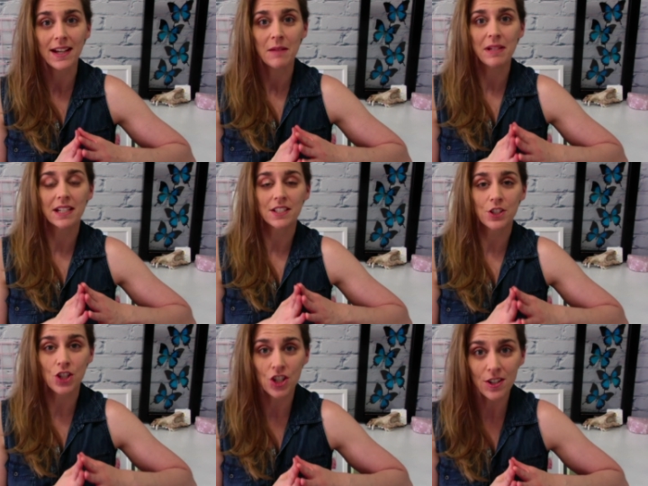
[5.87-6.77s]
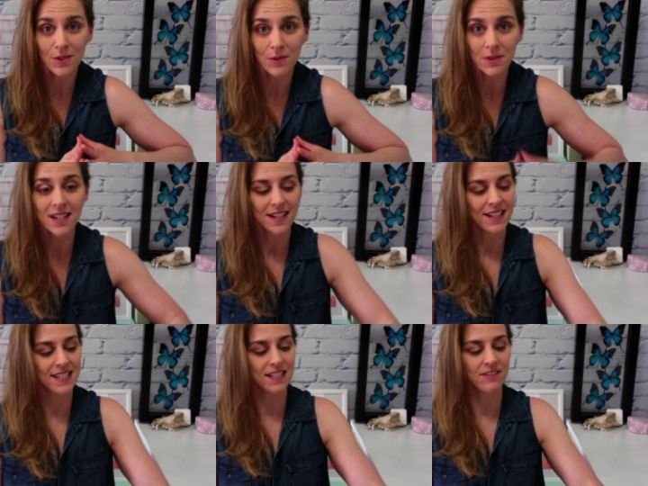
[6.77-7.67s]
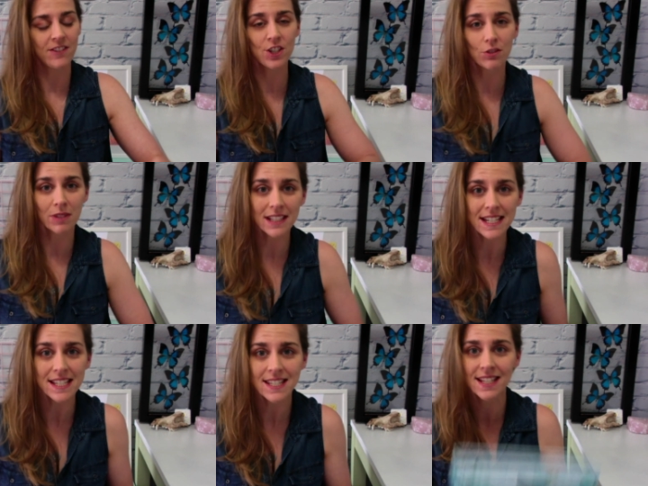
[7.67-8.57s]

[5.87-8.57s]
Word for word: because June is the official release